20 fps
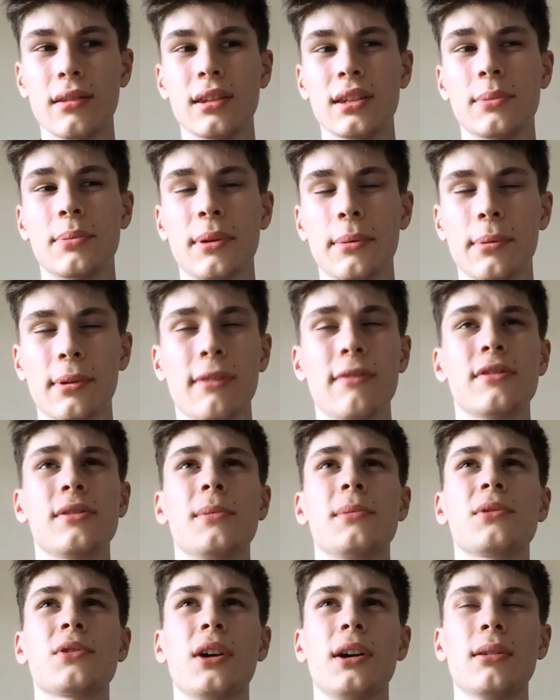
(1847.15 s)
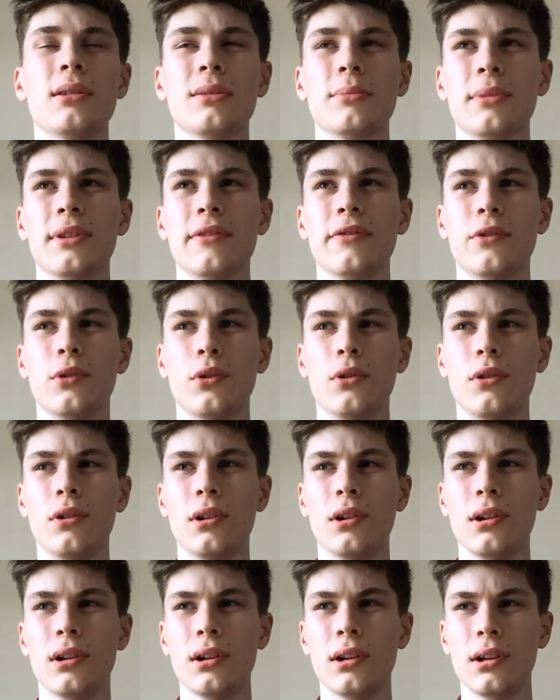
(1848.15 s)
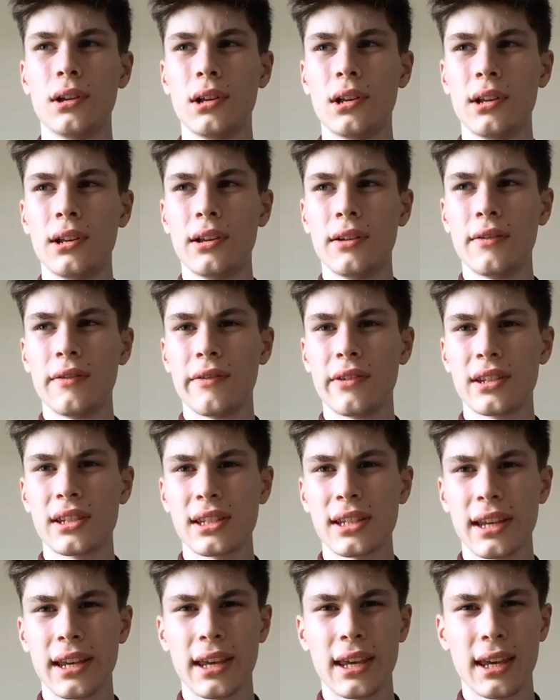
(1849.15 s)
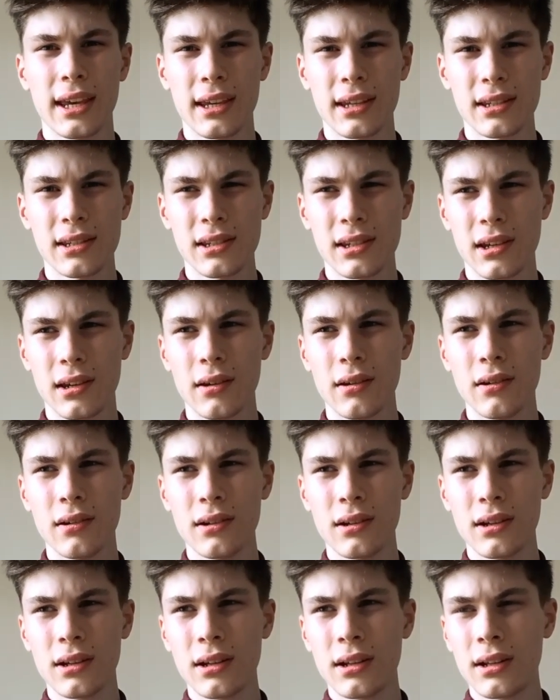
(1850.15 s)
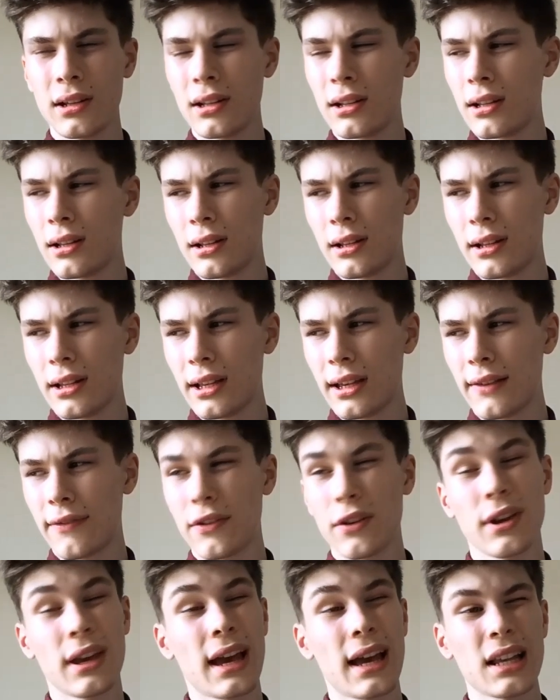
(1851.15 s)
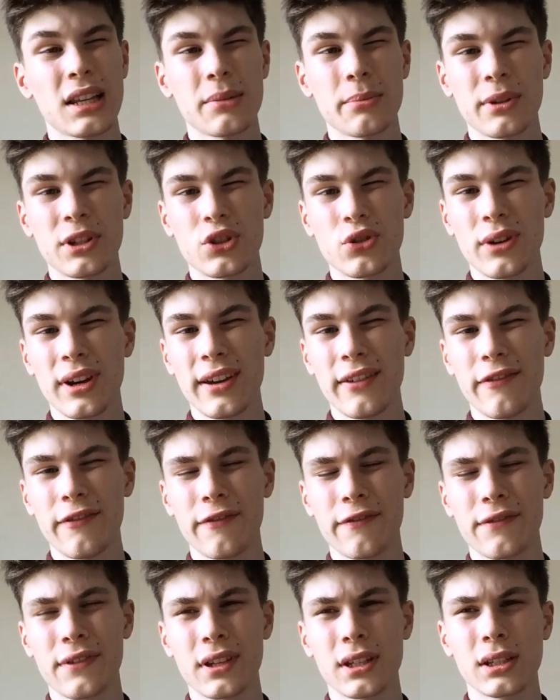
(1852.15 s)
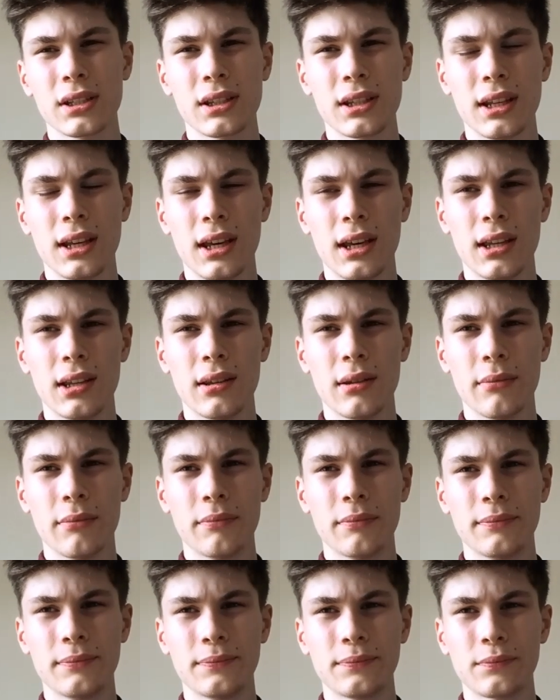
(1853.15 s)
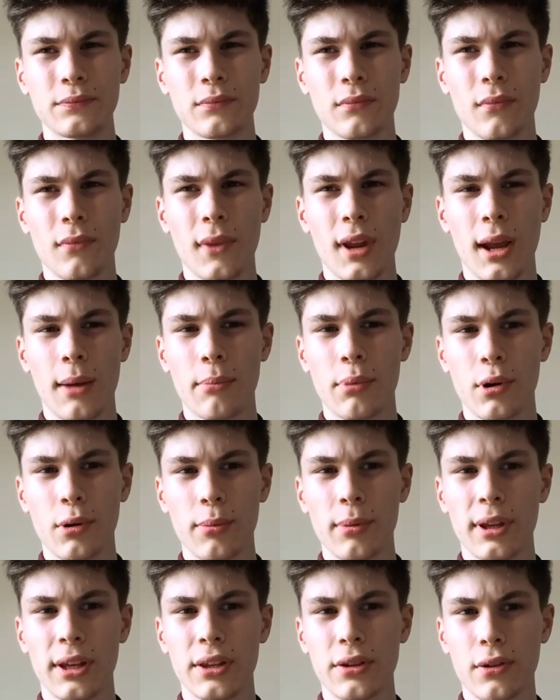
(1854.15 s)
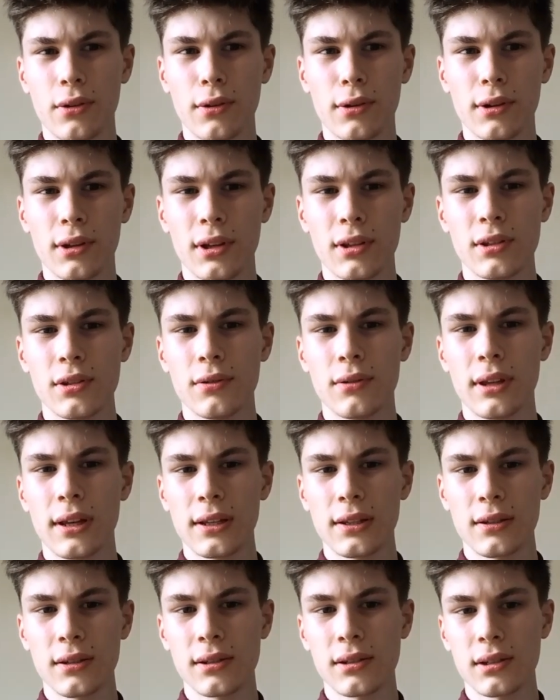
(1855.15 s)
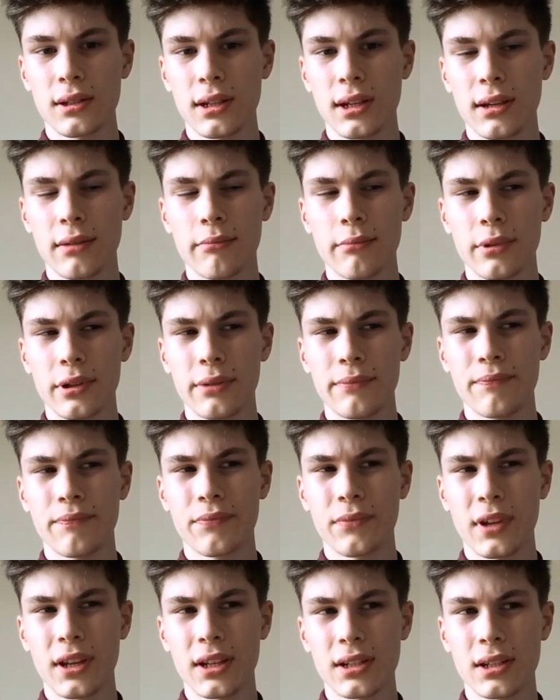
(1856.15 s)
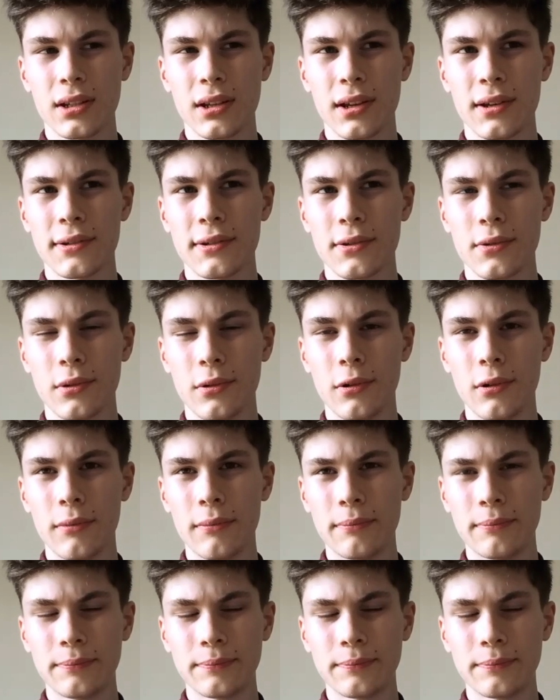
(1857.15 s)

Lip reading: these people that have subscribed to me for singing. So if you catch my drift, then I'm probably not going to do that just yet, but it's a nice thought.